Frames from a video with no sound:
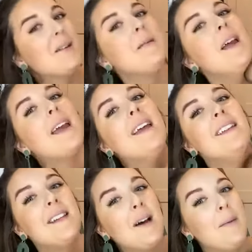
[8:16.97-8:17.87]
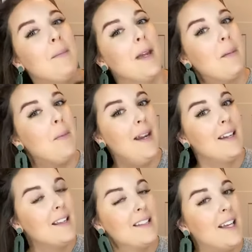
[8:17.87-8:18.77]
And like being in
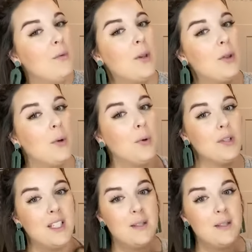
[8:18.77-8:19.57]
the sun with the horses,